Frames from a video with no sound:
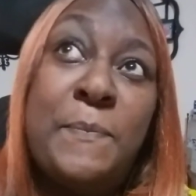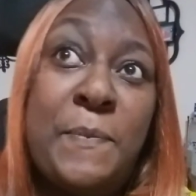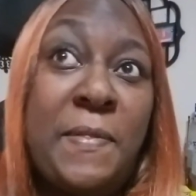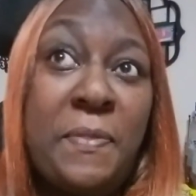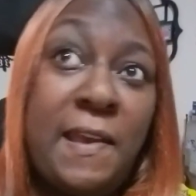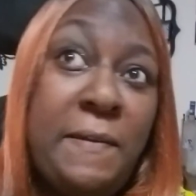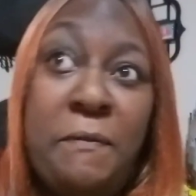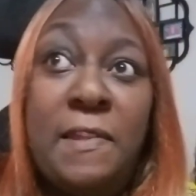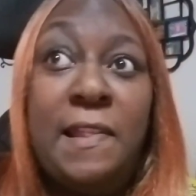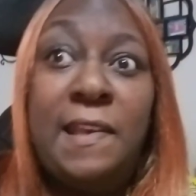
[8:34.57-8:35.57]
But
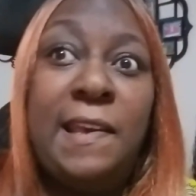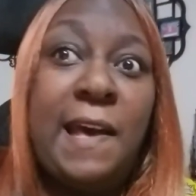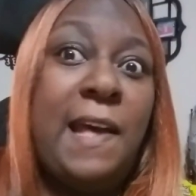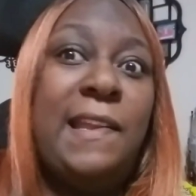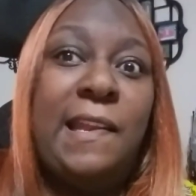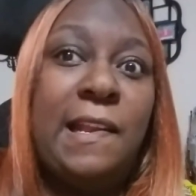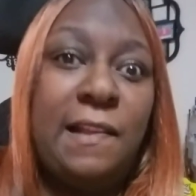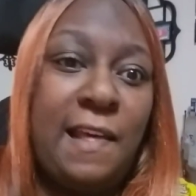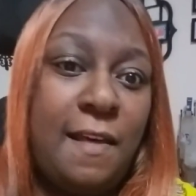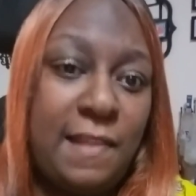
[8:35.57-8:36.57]
thankfully, God didn't
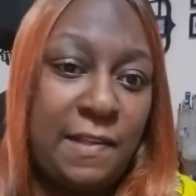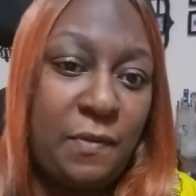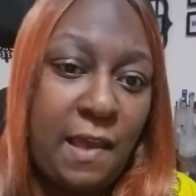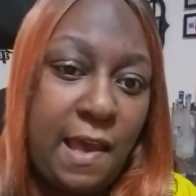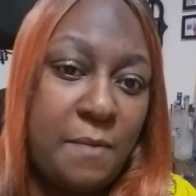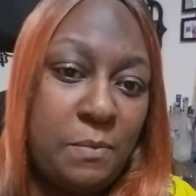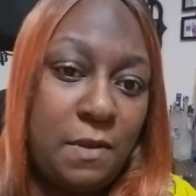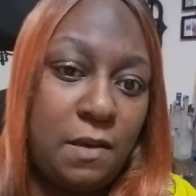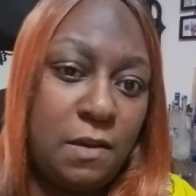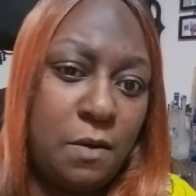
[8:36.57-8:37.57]
allow that to
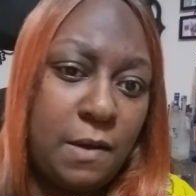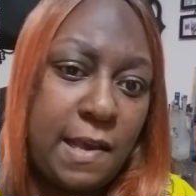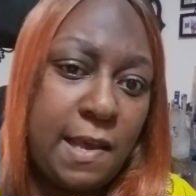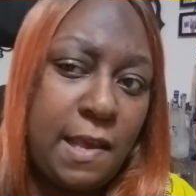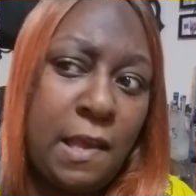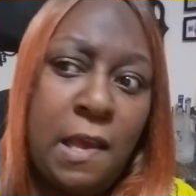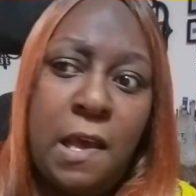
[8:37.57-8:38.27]
happen, okay?